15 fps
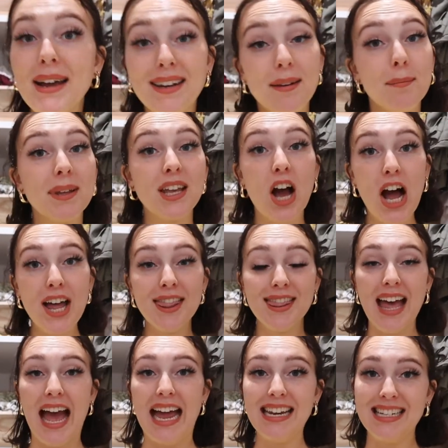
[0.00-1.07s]
But
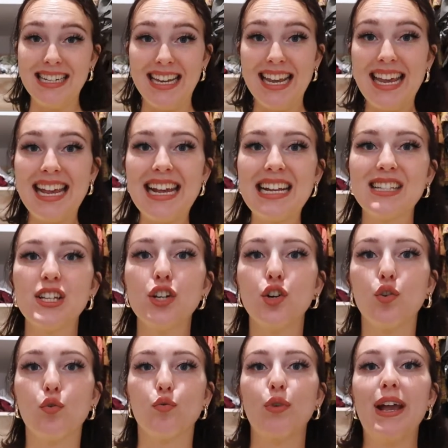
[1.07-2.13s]
beyond that, it's a
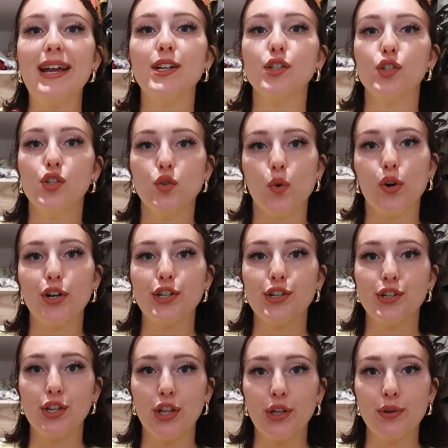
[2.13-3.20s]
great
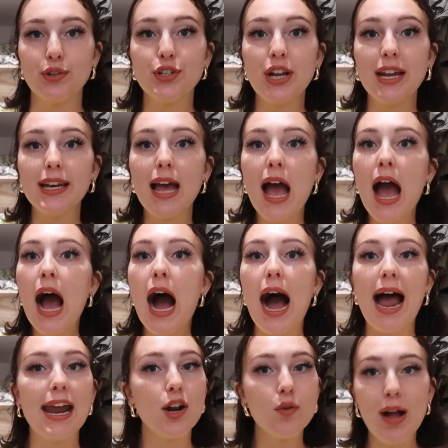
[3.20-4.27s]
storage solution.
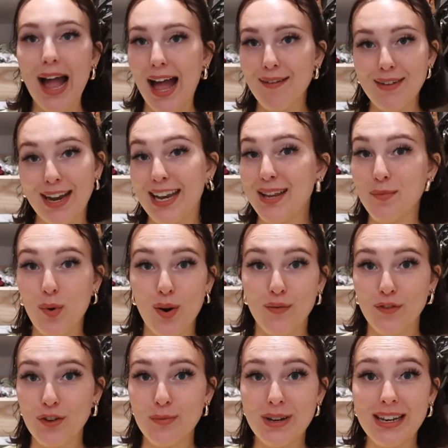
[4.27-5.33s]
I don't have any more
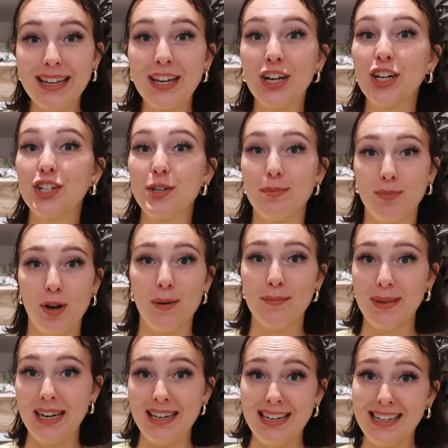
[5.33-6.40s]
room in here to put
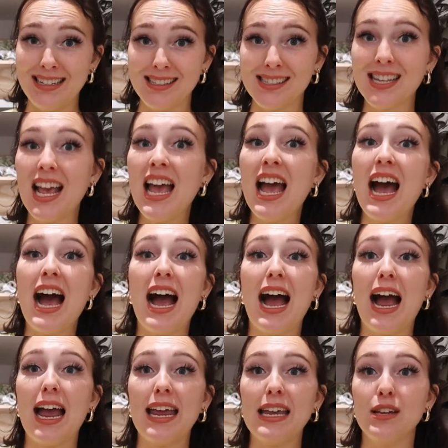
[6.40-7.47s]
beanies.
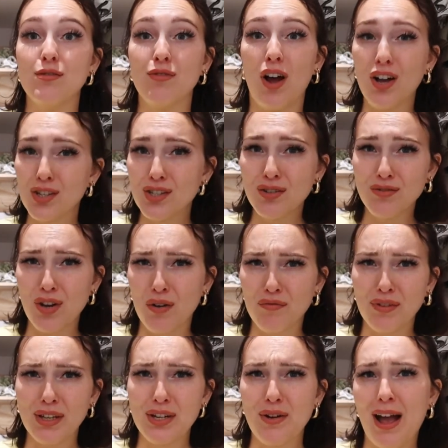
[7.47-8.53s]
I also
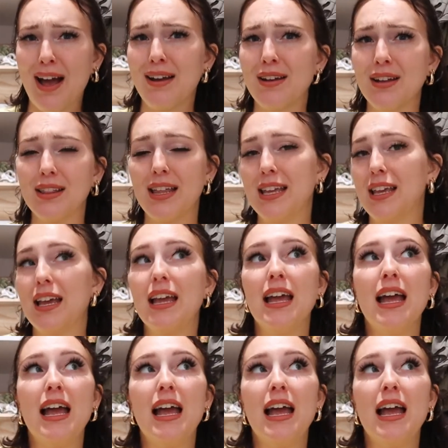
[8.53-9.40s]
don't really know how to, like,